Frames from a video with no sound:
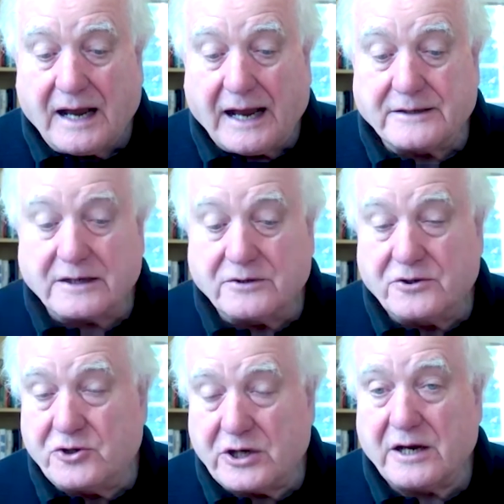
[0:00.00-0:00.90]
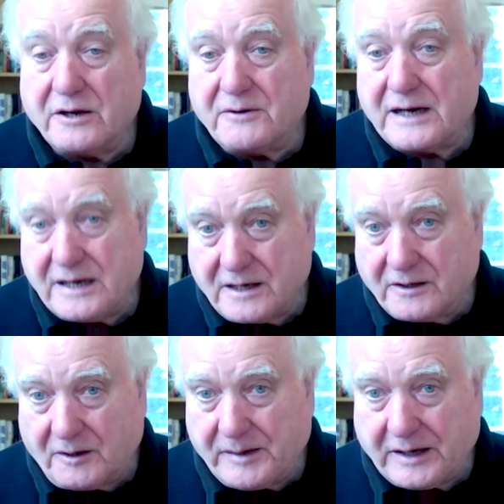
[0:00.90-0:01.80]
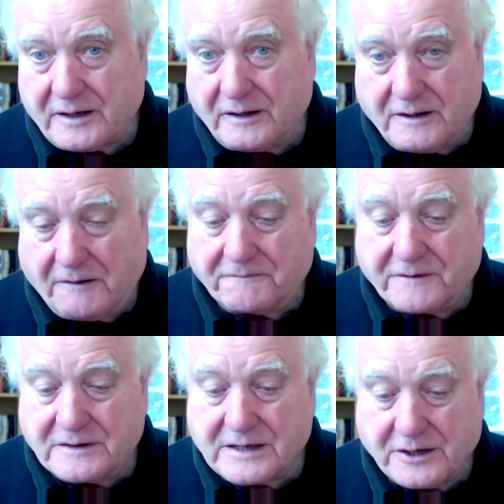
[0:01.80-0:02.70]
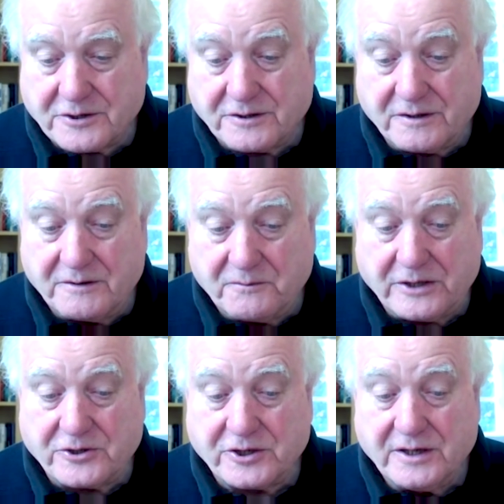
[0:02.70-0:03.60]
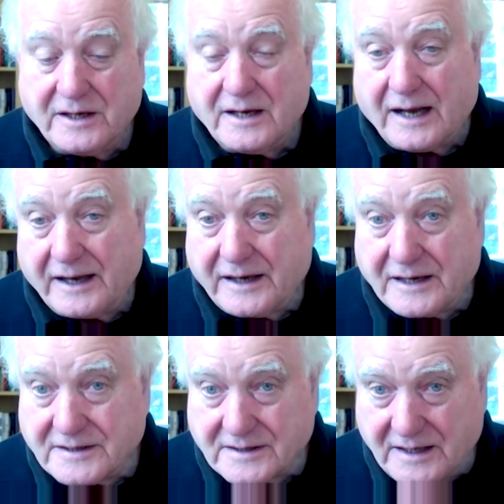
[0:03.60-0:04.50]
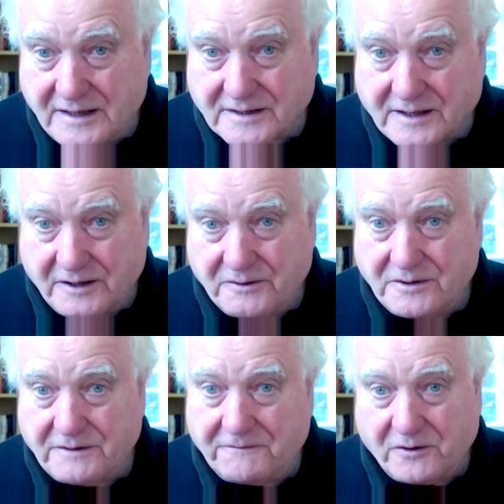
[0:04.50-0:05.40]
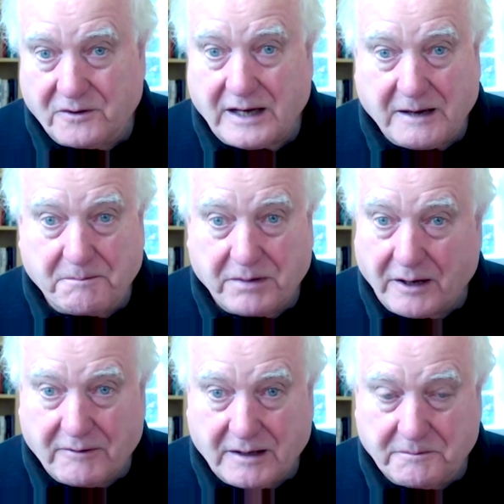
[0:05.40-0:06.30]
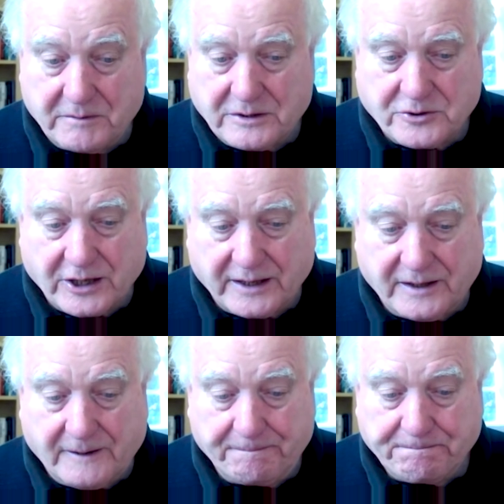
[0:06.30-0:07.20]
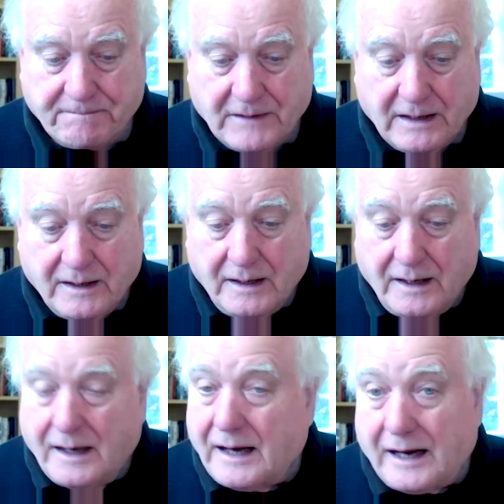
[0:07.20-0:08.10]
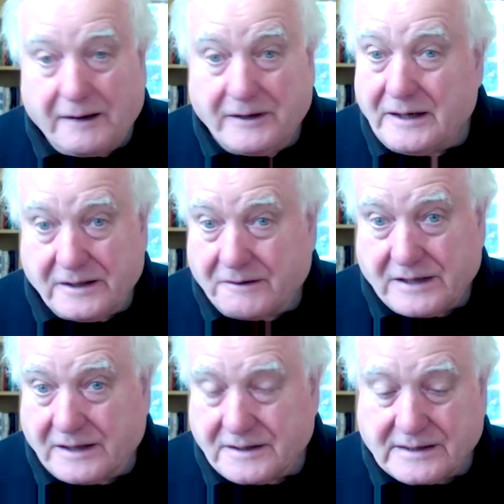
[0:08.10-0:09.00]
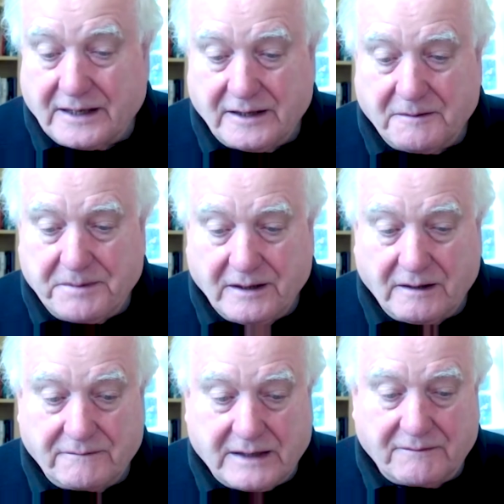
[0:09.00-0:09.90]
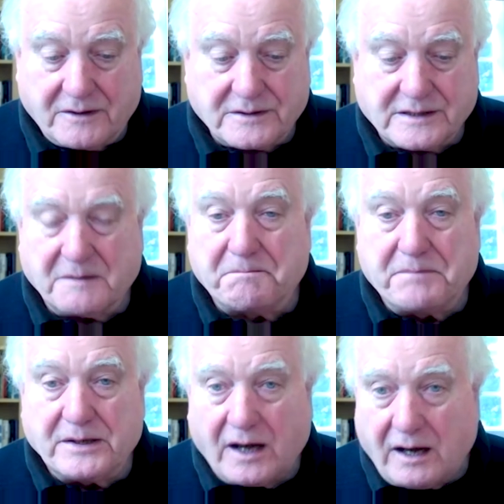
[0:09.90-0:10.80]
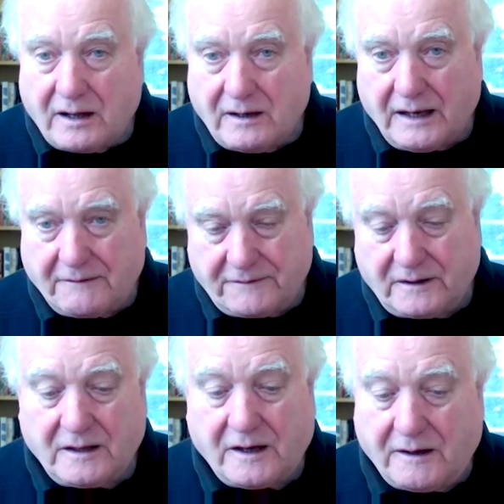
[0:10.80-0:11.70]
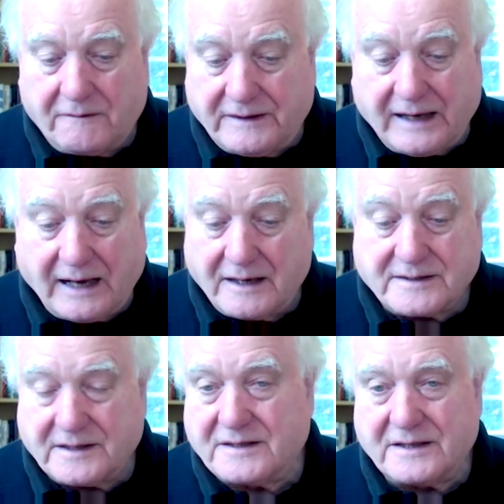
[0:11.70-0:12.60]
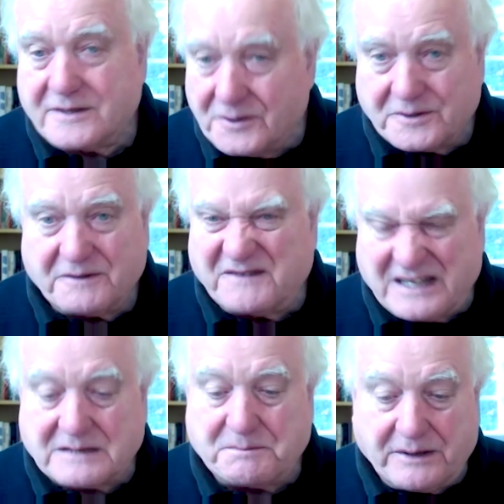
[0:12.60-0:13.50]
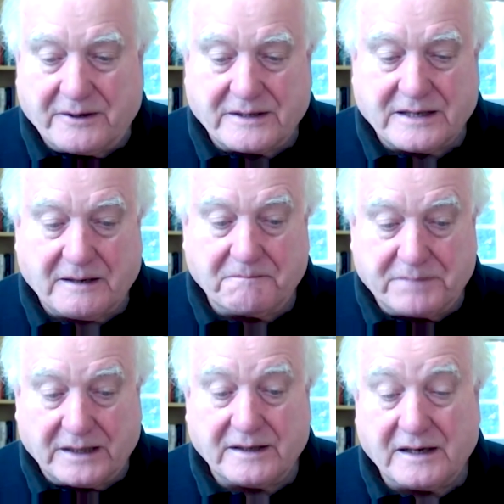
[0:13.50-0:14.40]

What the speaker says: And geoeconomic confrontation, which I guess is code for a blow up with China. I really don't understand the appeal of Davos. The banal level of analysis is sort of dispiriting, but